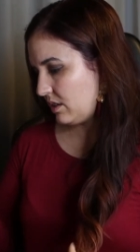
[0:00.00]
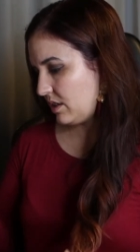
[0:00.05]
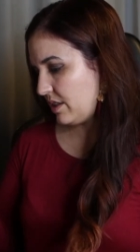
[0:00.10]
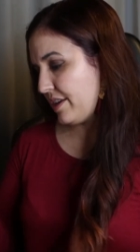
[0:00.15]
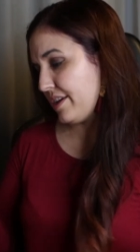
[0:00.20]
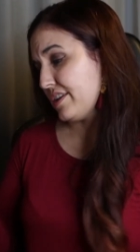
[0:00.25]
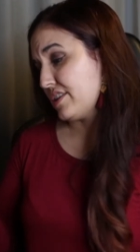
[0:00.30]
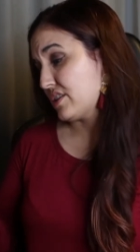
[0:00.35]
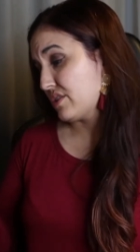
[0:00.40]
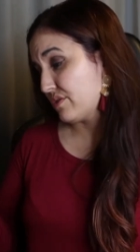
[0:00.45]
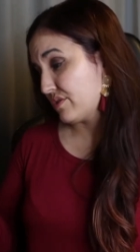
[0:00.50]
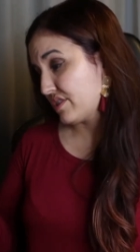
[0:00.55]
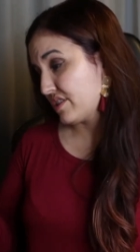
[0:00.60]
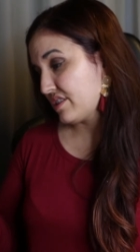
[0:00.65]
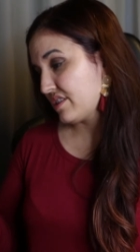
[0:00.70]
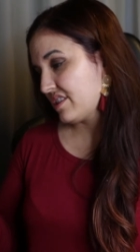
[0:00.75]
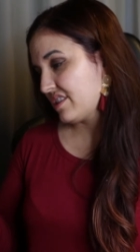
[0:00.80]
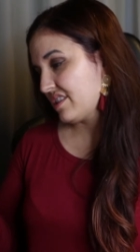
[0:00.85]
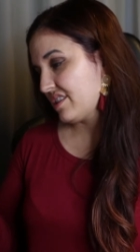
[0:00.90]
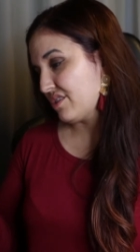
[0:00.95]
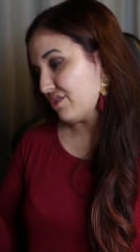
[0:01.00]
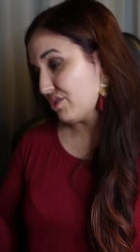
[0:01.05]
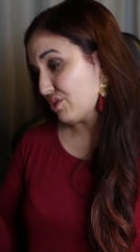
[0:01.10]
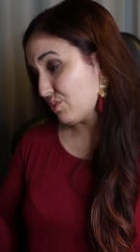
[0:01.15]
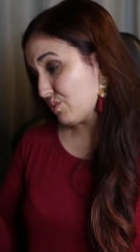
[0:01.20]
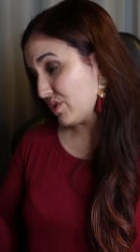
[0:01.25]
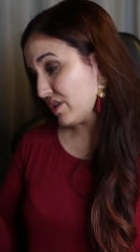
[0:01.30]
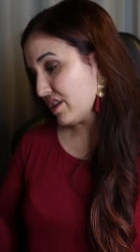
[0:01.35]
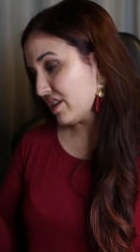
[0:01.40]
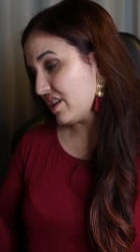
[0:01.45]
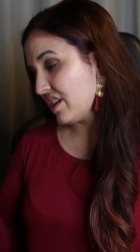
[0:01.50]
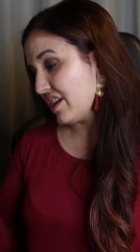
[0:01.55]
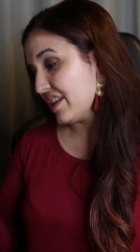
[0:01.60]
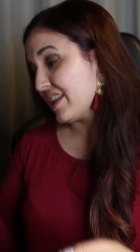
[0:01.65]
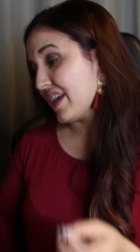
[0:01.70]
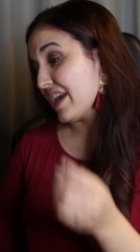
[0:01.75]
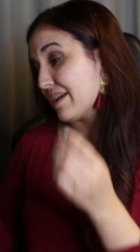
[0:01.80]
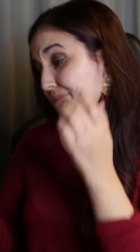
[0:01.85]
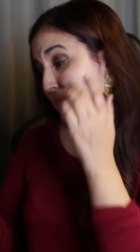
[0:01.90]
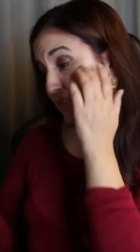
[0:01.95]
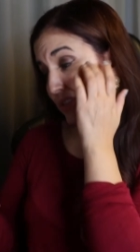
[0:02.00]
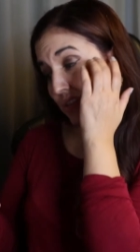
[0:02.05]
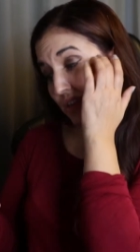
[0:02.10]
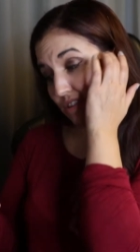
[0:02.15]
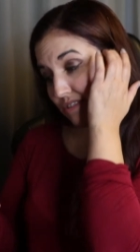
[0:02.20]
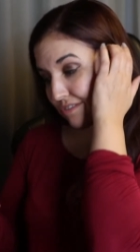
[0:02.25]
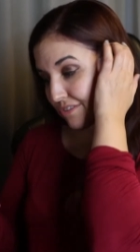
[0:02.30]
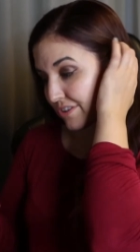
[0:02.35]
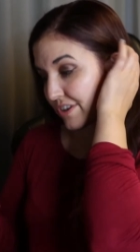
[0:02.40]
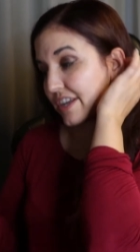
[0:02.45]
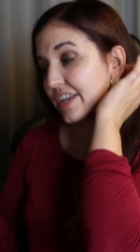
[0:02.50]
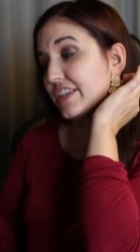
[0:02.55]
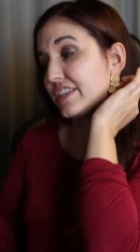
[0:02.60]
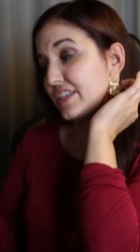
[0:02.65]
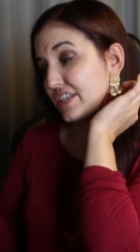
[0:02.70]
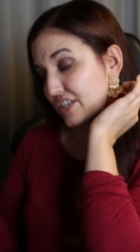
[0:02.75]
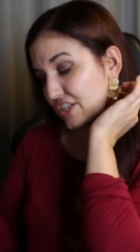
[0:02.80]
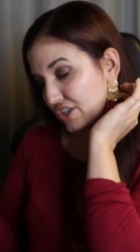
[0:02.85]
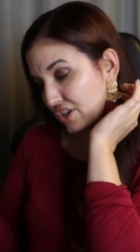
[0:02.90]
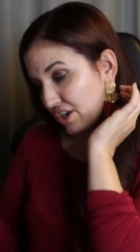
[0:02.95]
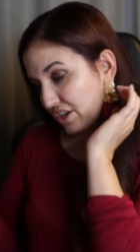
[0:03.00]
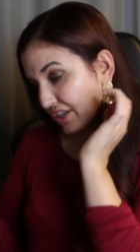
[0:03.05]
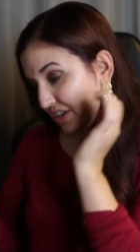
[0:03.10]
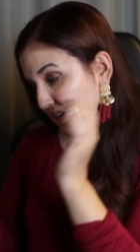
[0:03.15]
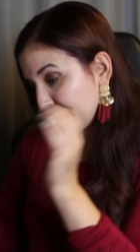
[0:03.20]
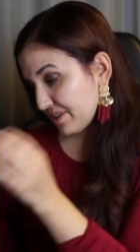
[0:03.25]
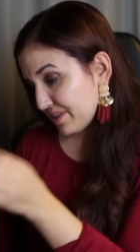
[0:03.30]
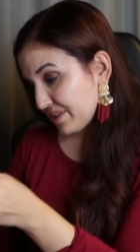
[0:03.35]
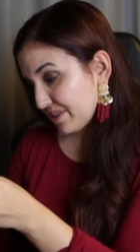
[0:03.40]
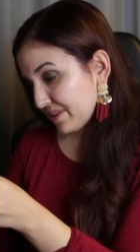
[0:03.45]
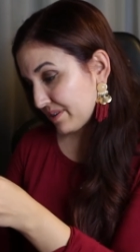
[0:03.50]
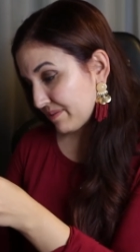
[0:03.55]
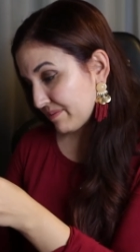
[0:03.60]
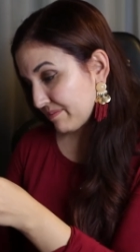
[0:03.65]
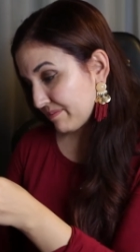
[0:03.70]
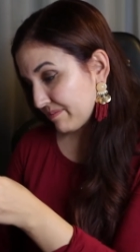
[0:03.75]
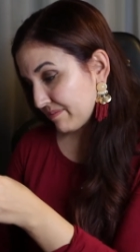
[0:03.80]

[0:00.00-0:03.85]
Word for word: Yeah, so it's, there's one on Amazon for eighteen dollars.